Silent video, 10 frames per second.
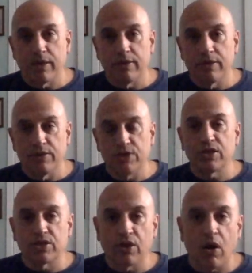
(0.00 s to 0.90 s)
this
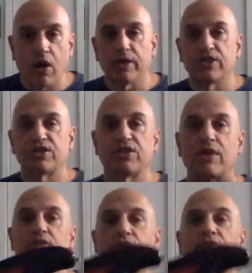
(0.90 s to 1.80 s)
guitar is
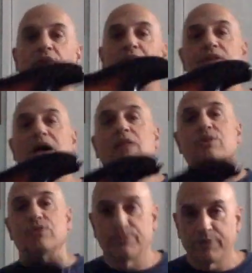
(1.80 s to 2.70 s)
$75